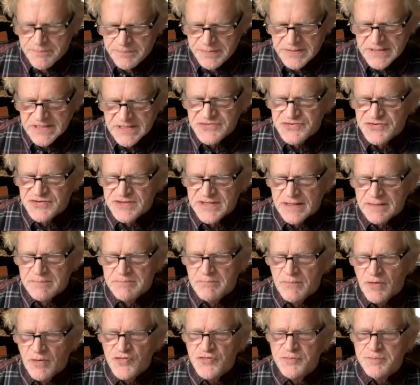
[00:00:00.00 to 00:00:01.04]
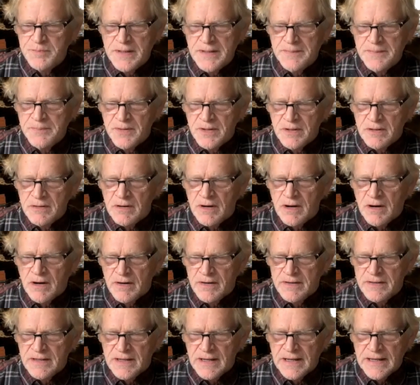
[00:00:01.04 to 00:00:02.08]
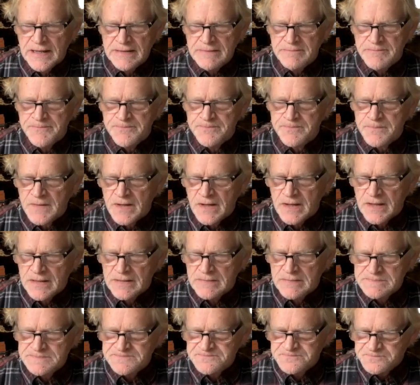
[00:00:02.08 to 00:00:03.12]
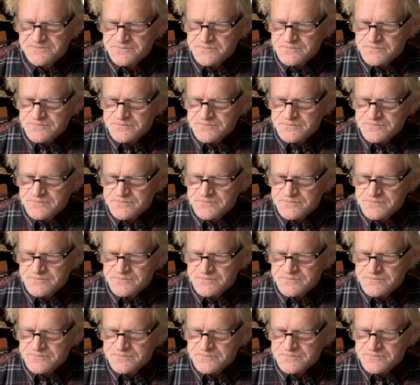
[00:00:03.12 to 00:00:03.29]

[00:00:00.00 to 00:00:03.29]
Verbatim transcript: piece that most people are not um,